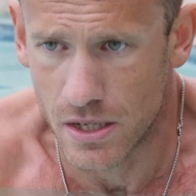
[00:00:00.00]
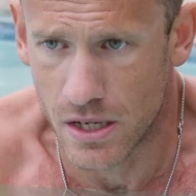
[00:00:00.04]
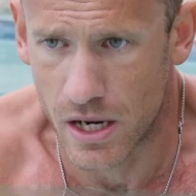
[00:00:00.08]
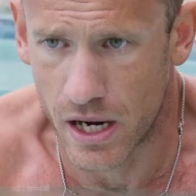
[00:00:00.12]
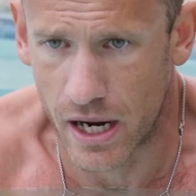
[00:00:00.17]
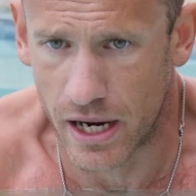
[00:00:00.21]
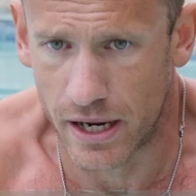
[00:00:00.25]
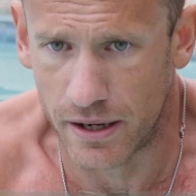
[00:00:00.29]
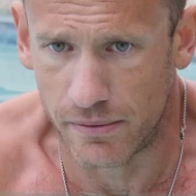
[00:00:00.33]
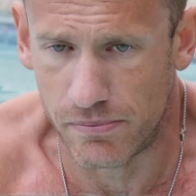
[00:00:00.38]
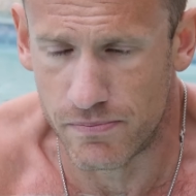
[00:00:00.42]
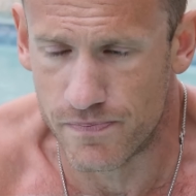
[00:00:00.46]

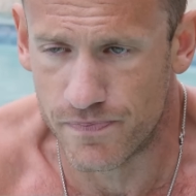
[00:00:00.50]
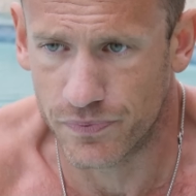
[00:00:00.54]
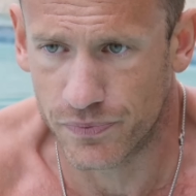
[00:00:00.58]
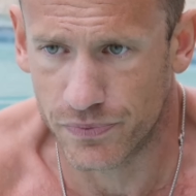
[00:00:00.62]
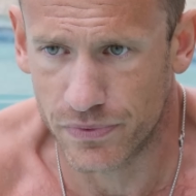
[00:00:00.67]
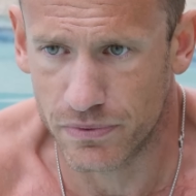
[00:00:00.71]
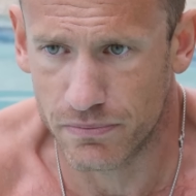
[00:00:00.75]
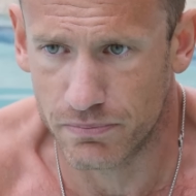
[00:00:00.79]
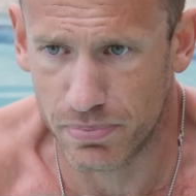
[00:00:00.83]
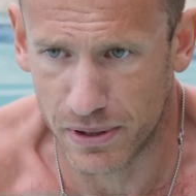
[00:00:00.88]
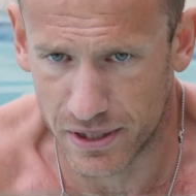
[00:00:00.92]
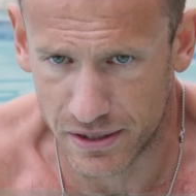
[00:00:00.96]
um,
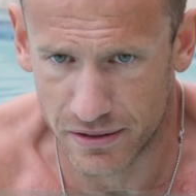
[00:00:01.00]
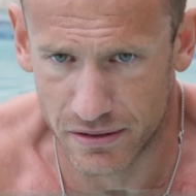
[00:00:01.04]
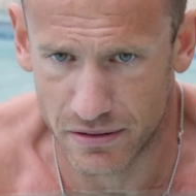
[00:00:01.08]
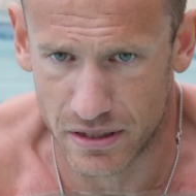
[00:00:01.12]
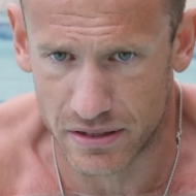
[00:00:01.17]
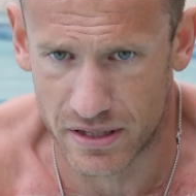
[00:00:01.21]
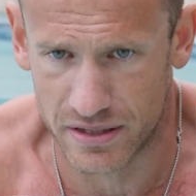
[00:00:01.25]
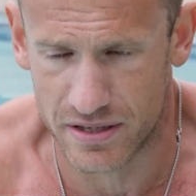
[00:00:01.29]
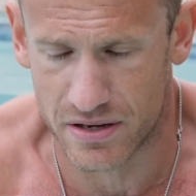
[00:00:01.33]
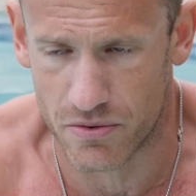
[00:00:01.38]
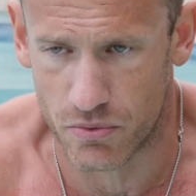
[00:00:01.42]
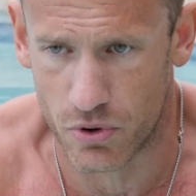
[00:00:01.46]
but
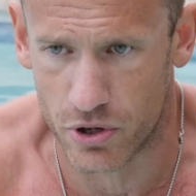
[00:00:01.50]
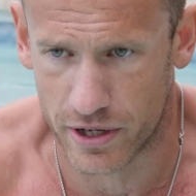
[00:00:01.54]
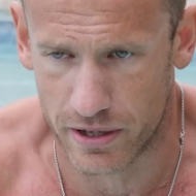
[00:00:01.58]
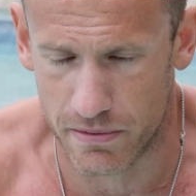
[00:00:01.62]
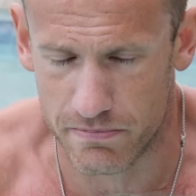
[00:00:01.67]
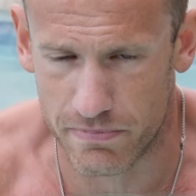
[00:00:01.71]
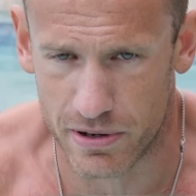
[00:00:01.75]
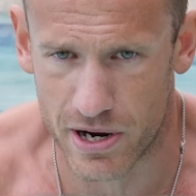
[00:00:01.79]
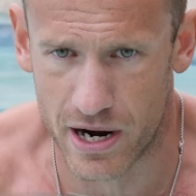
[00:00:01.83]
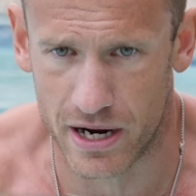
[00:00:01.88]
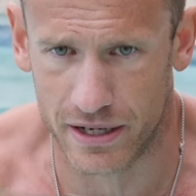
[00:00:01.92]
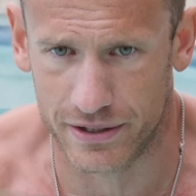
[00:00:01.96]
it's a work
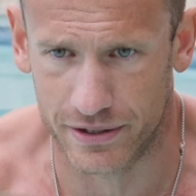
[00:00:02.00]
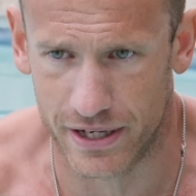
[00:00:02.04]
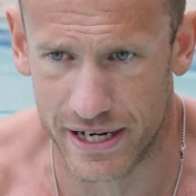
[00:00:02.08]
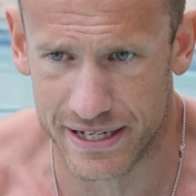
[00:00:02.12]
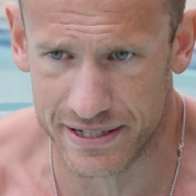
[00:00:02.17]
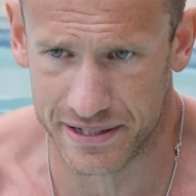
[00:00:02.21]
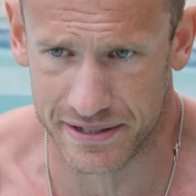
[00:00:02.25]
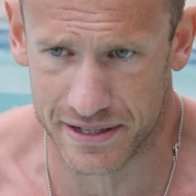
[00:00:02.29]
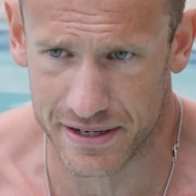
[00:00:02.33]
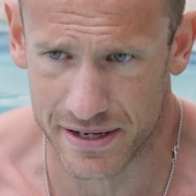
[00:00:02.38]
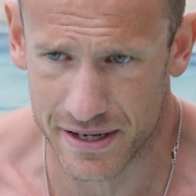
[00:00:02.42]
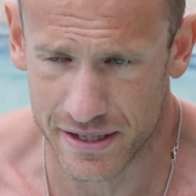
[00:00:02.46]
in
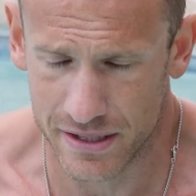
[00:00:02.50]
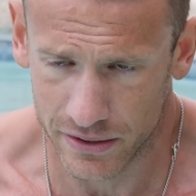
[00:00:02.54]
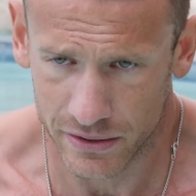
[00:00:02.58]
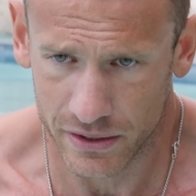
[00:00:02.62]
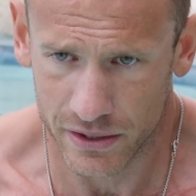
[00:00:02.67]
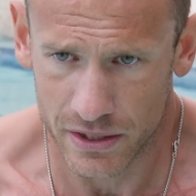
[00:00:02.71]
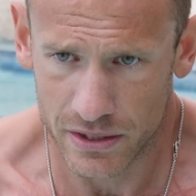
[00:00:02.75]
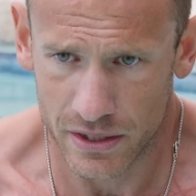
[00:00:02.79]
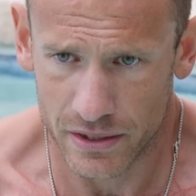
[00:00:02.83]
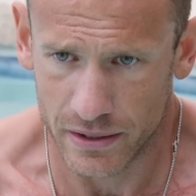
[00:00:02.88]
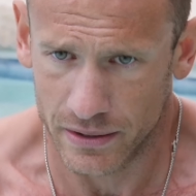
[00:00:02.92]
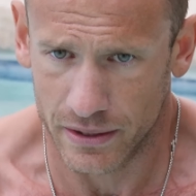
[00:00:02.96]
progress.
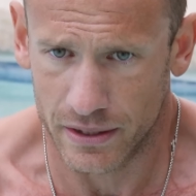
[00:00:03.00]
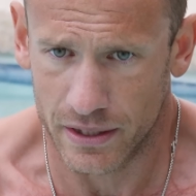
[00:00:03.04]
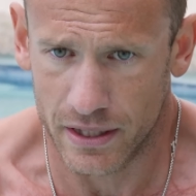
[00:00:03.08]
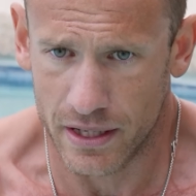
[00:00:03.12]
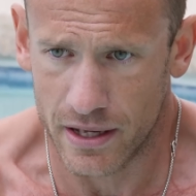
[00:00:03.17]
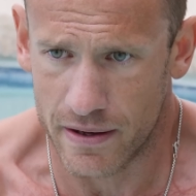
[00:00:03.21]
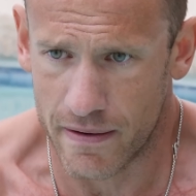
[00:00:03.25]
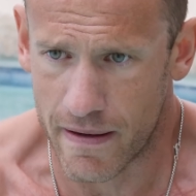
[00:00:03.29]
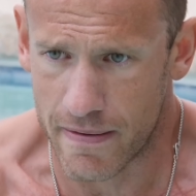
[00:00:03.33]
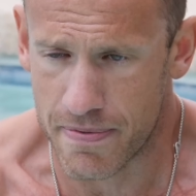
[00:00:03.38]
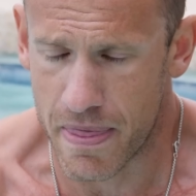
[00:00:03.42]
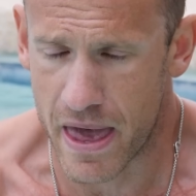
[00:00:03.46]

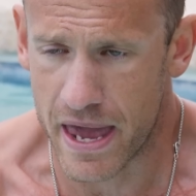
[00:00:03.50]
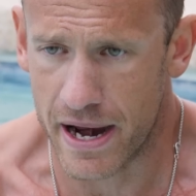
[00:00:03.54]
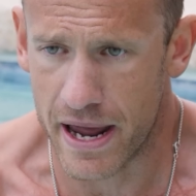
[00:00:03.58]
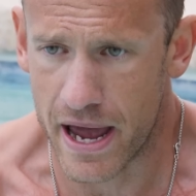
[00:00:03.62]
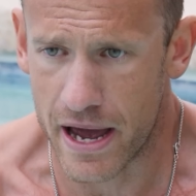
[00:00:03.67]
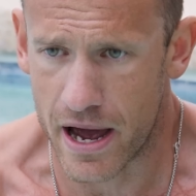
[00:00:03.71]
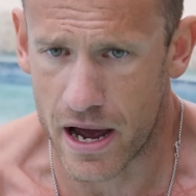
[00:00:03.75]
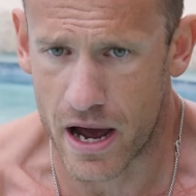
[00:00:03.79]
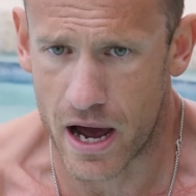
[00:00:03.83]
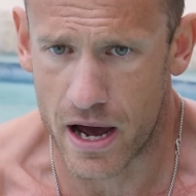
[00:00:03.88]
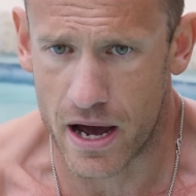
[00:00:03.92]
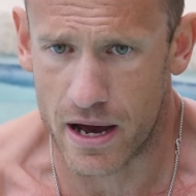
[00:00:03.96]
And
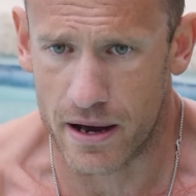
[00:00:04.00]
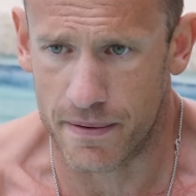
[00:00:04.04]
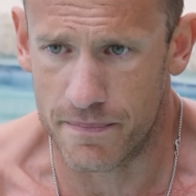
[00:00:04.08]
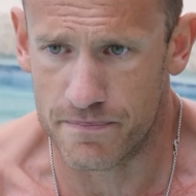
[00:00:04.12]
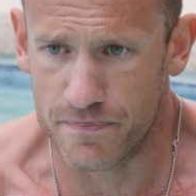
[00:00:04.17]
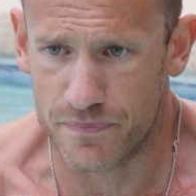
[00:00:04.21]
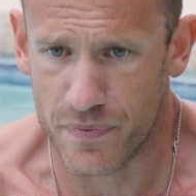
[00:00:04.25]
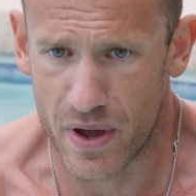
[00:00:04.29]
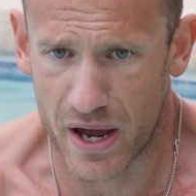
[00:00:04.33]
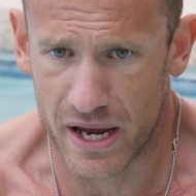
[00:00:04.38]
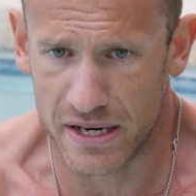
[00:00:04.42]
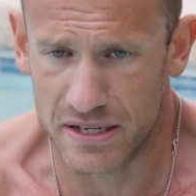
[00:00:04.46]
then um,
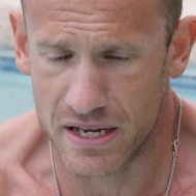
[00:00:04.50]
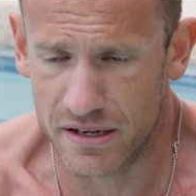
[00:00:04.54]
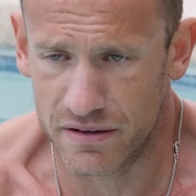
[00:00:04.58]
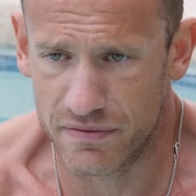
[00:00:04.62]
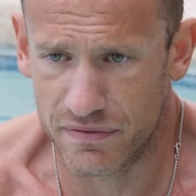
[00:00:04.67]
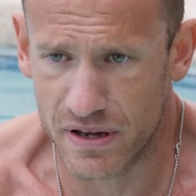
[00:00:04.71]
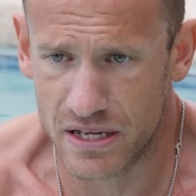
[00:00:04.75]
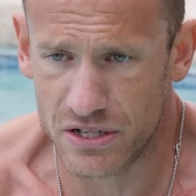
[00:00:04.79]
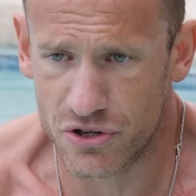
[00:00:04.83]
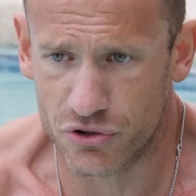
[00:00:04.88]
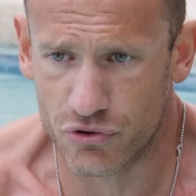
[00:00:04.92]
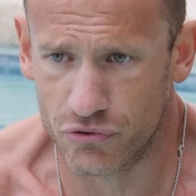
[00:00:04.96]
I did
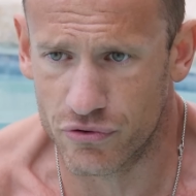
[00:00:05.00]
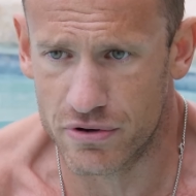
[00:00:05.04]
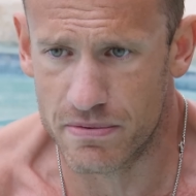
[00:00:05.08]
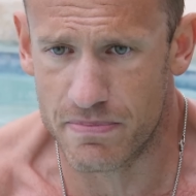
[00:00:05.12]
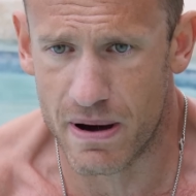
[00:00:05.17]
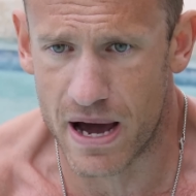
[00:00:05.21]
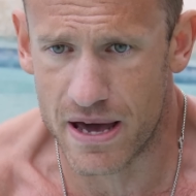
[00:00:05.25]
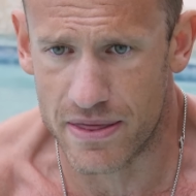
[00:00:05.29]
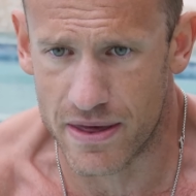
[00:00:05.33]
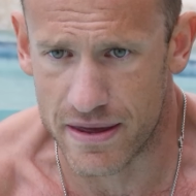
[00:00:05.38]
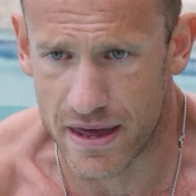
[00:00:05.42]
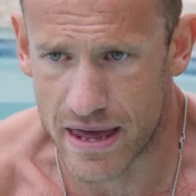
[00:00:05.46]
eventually,
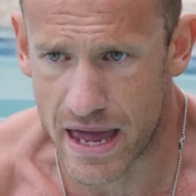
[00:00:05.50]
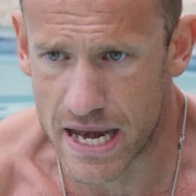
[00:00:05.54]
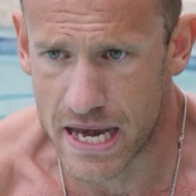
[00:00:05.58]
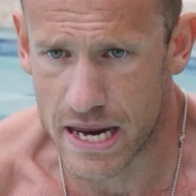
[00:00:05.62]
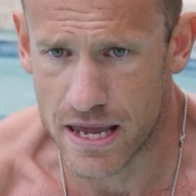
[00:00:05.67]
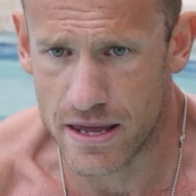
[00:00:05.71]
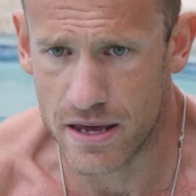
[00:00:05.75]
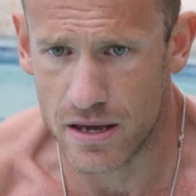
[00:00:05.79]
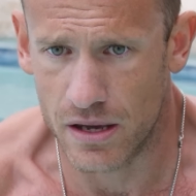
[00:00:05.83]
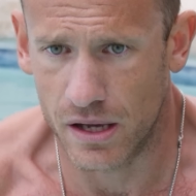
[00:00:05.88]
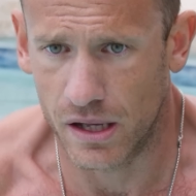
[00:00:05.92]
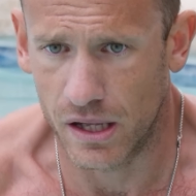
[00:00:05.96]
by the end,
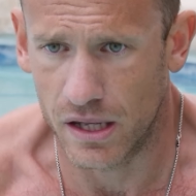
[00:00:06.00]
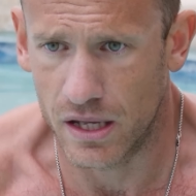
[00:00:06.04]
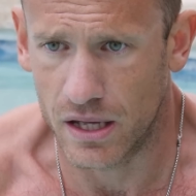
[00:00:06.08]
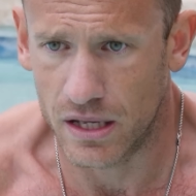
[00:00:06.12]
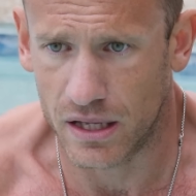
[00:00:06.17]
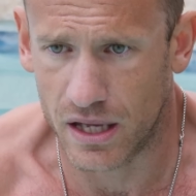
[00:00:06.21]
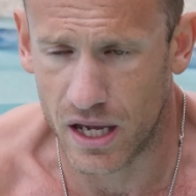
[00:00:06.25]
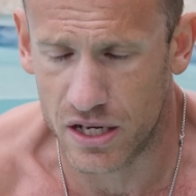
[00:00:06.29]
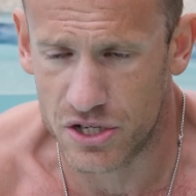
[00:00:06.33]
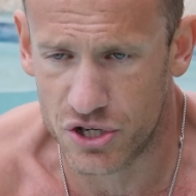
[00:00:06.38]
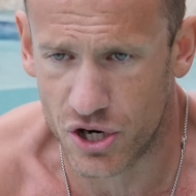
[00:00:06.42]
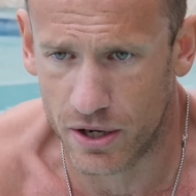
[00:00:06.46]

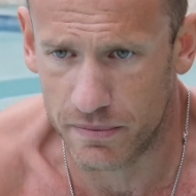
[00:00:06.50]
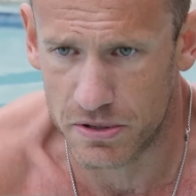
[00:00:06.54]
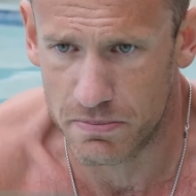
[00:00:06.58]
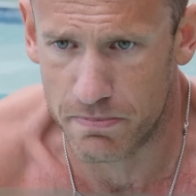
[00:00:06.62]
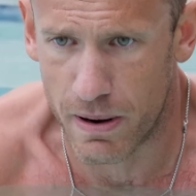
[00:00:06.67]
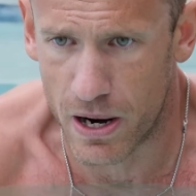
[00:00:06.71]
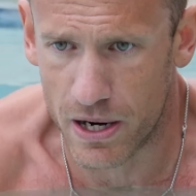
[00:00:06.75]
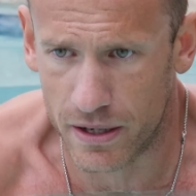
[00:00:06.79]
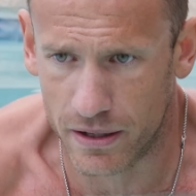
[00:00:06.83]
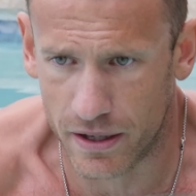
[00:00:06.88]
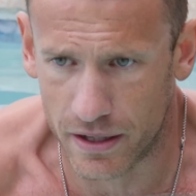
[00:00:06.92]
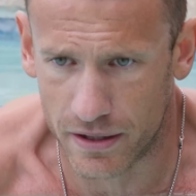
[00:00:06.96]
catch up to
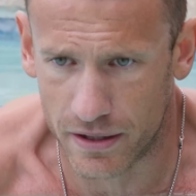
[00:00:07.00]
Bart